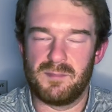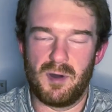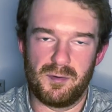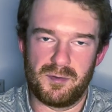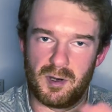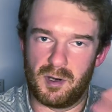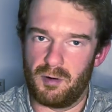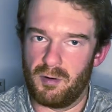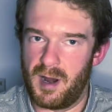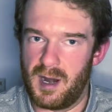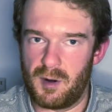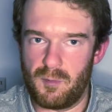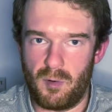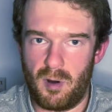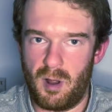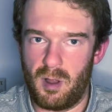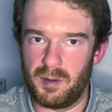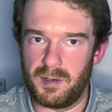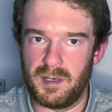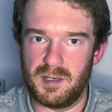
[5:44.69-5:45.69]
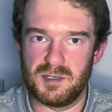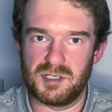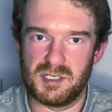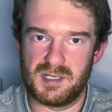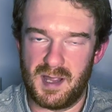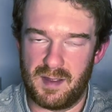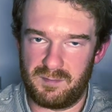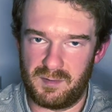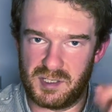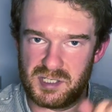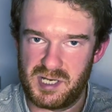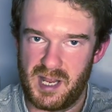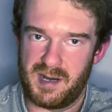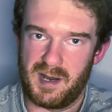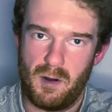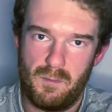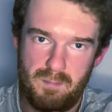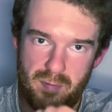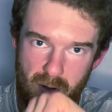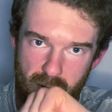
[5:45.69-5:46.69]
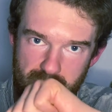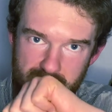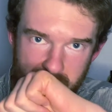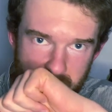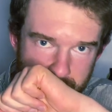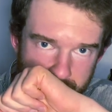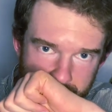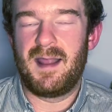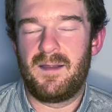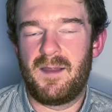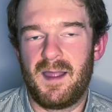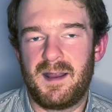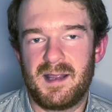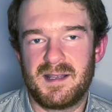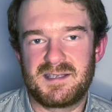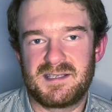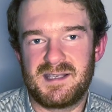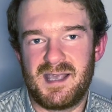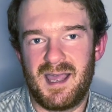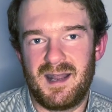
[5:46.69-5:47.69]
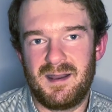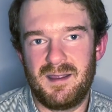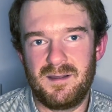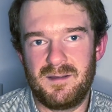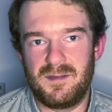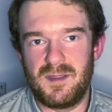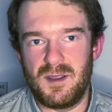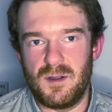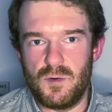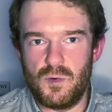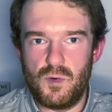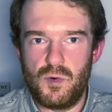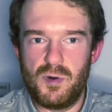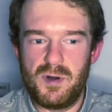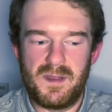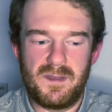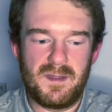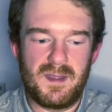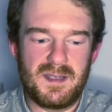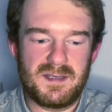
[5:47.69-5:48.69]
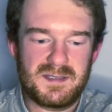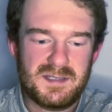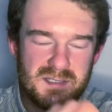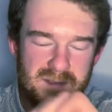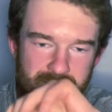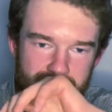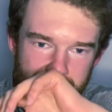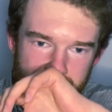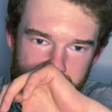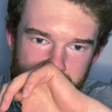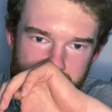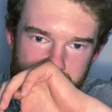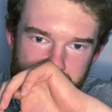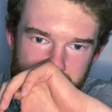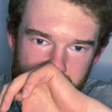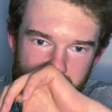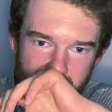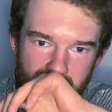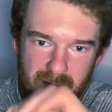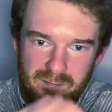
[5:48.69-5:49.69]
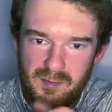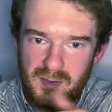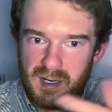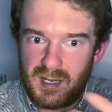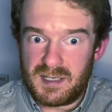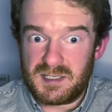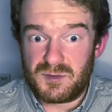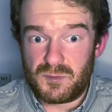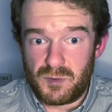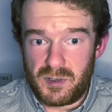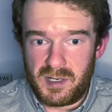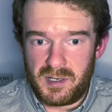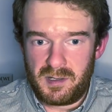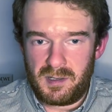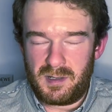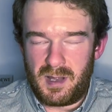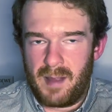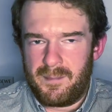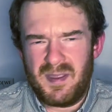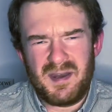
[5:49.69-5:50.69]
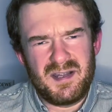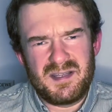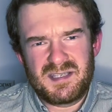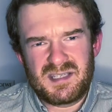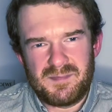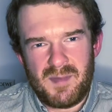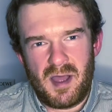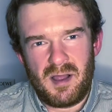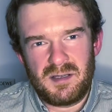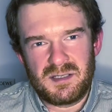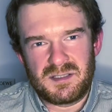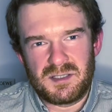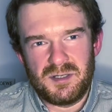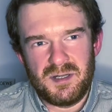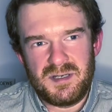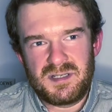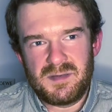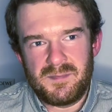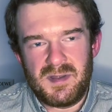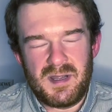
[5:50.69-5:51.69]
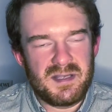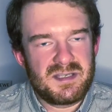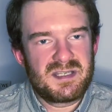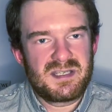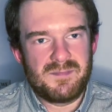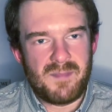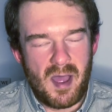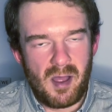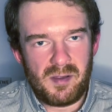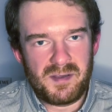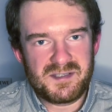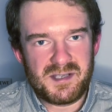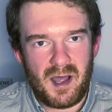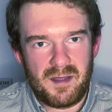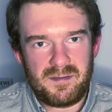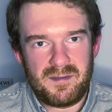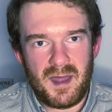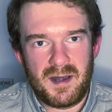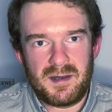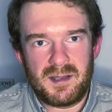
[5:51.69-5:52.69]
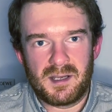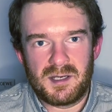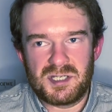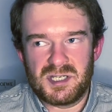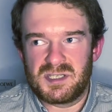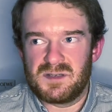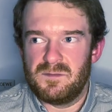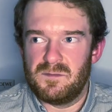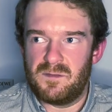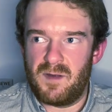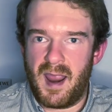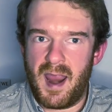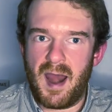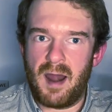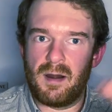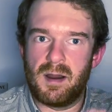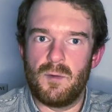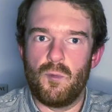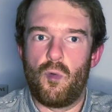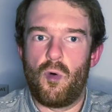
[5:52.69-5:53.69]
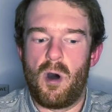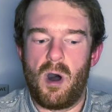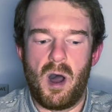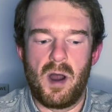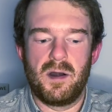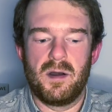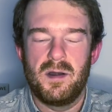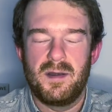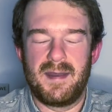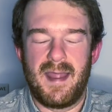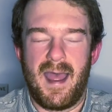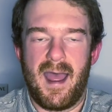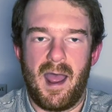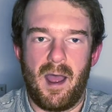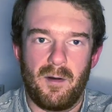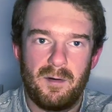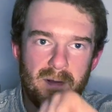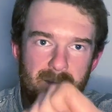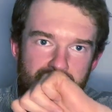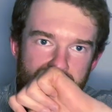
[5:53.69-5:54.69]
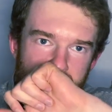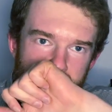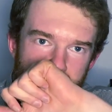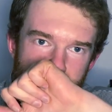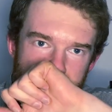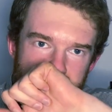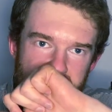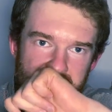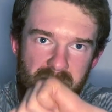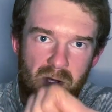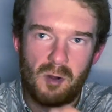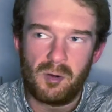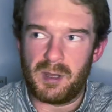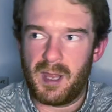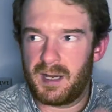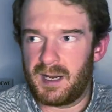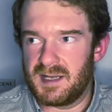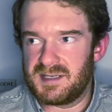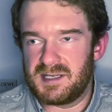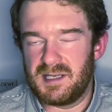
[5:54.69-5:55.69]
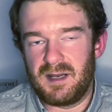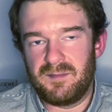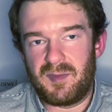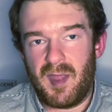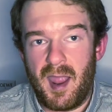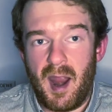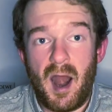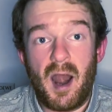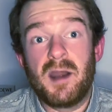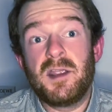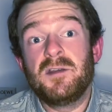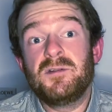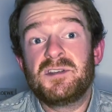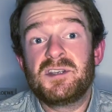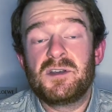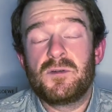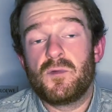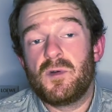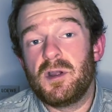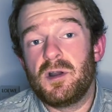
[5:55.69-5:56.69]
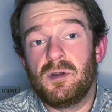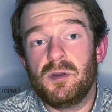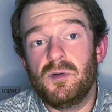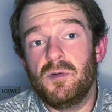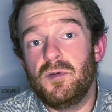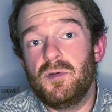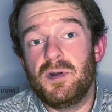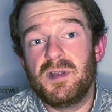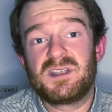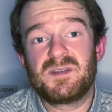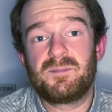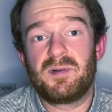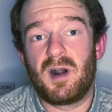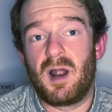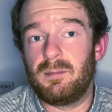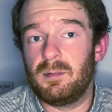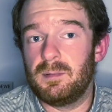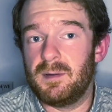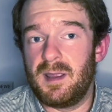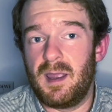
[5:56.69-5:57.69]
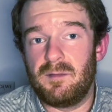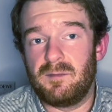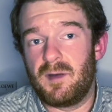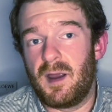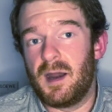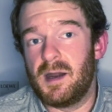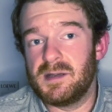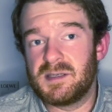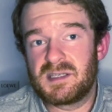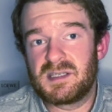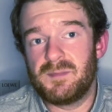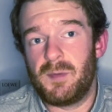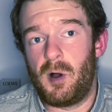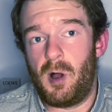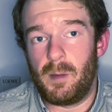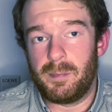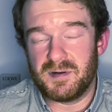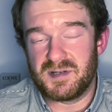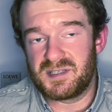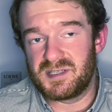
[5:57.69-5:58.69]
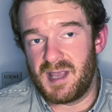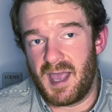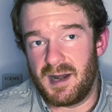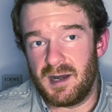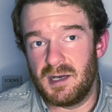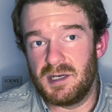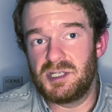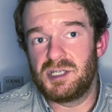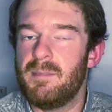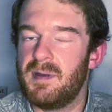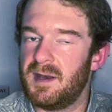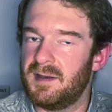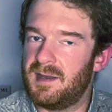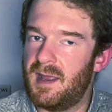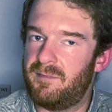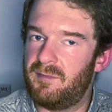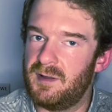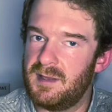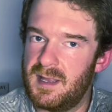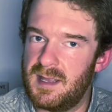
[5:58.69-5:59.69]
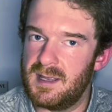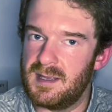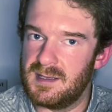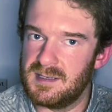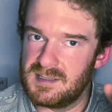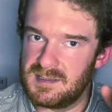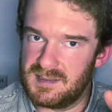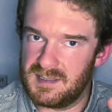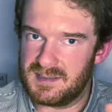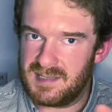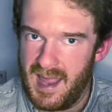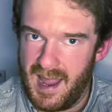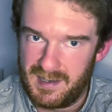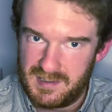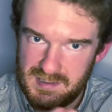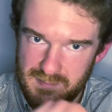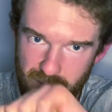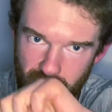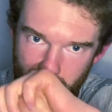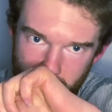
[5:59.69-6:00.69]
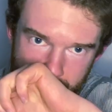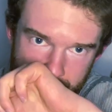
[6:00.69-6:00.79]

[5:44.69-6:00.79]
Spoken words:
Both are great quality. You should definitely check out both. Now, like I said, the oud in this, if it is real, I mean, it smells good to me. It smells authentic, just very watered down. So like I said, if they are using real oud, it's probably a very small percentage, but it definitely is detectable.